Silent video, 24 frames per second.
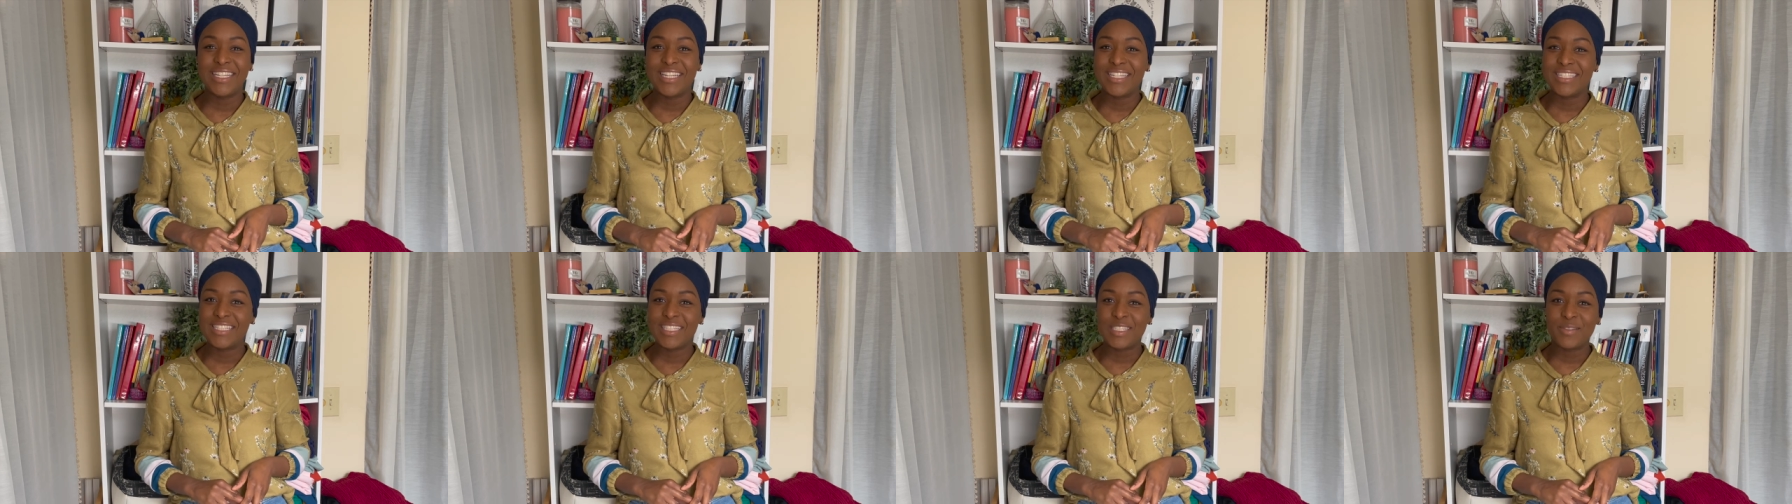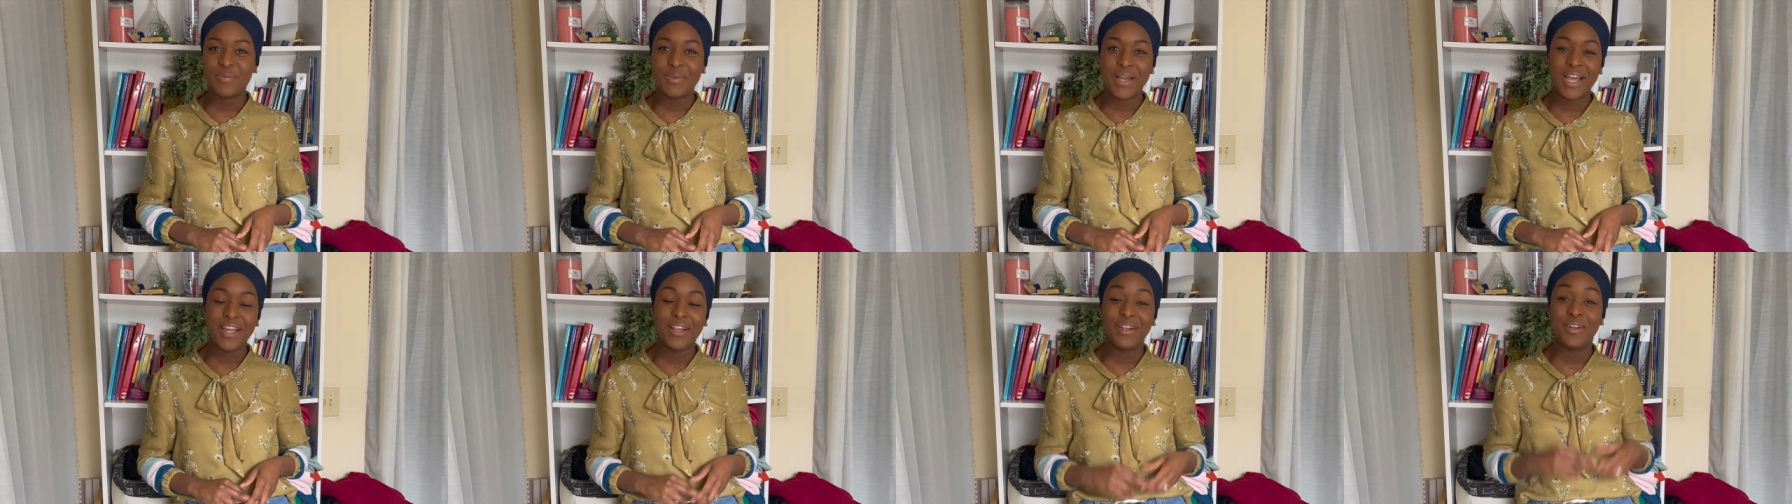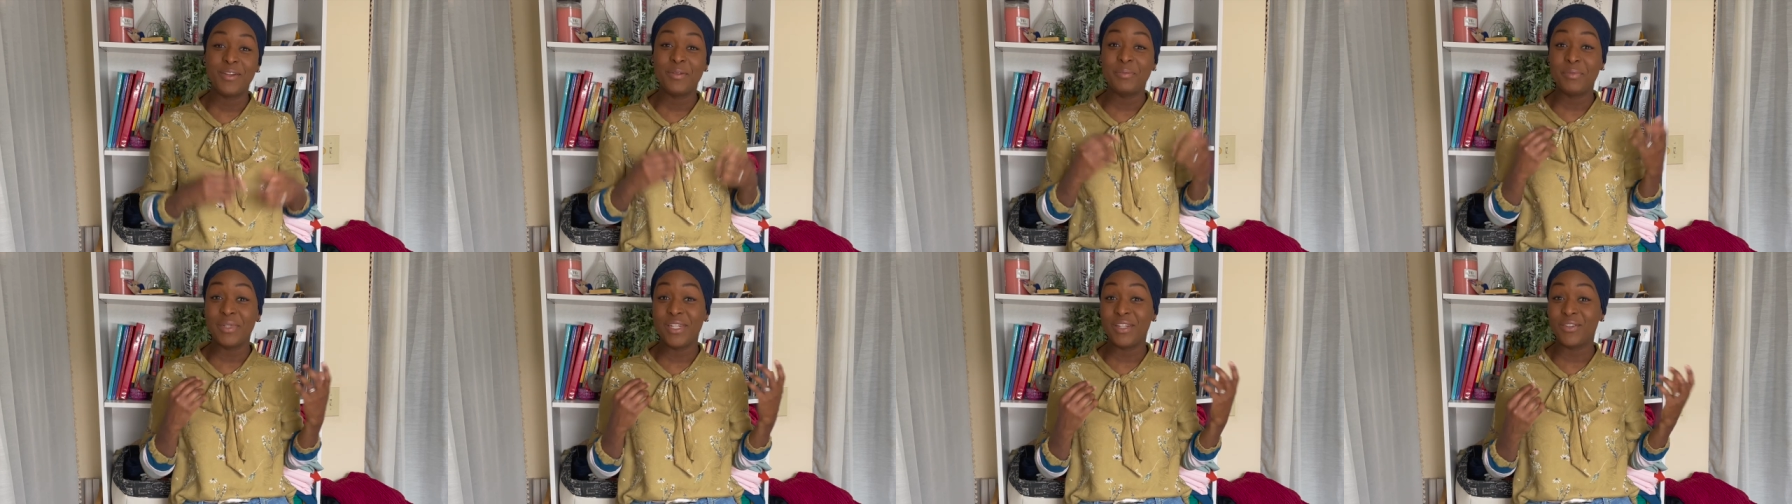
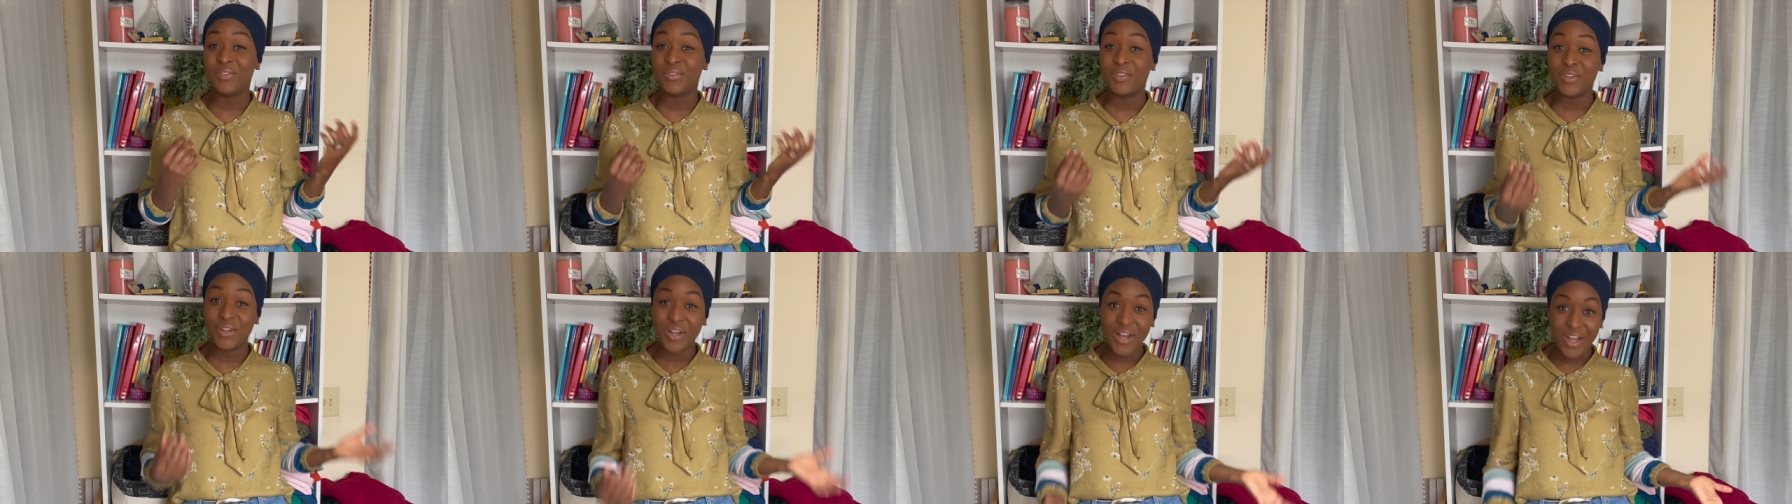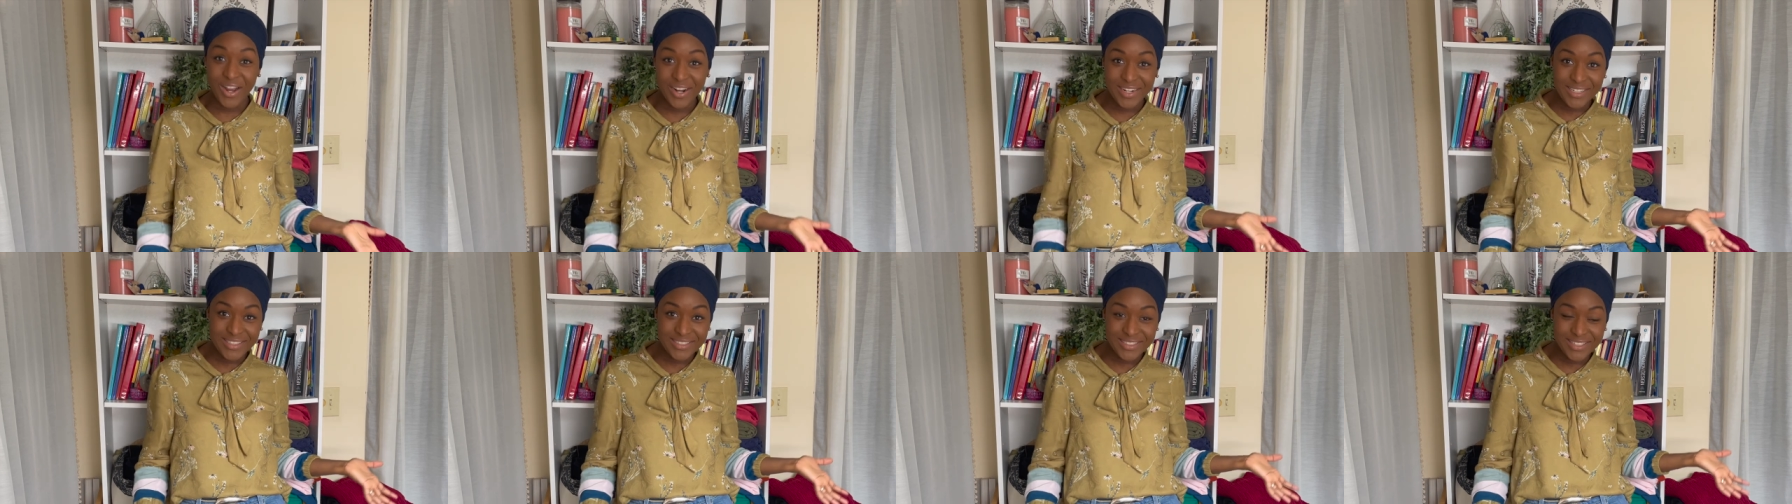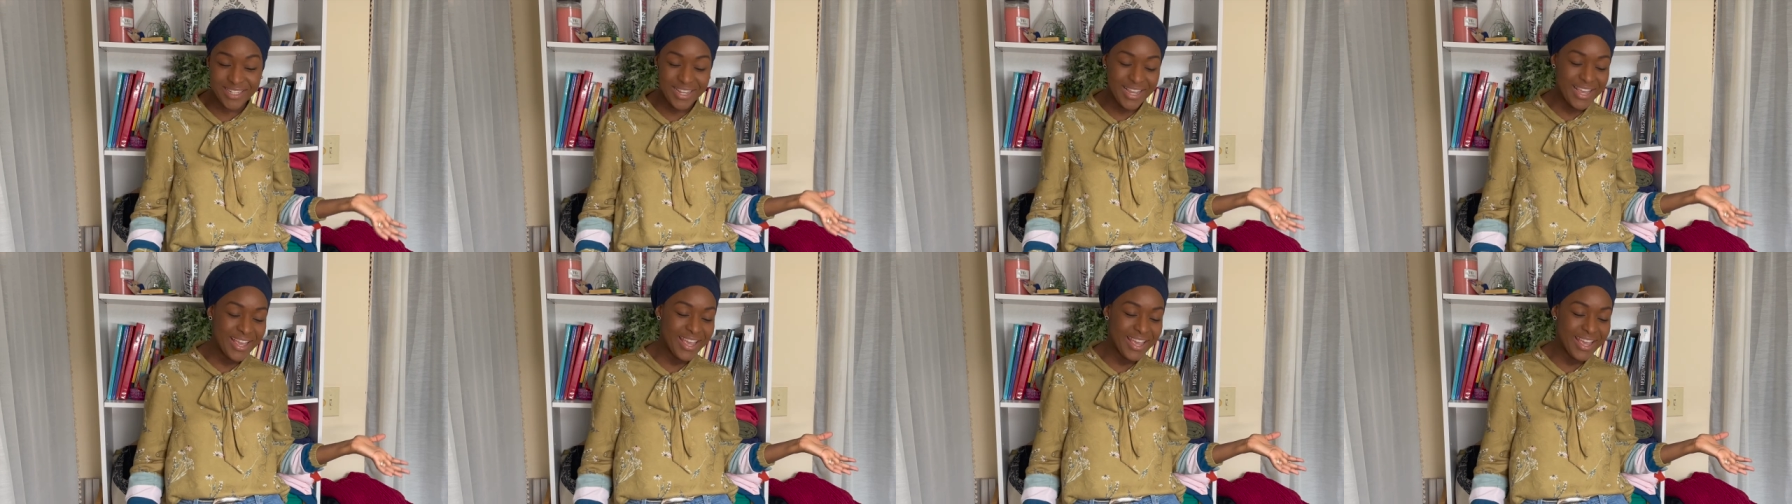Inspired Meaningful Art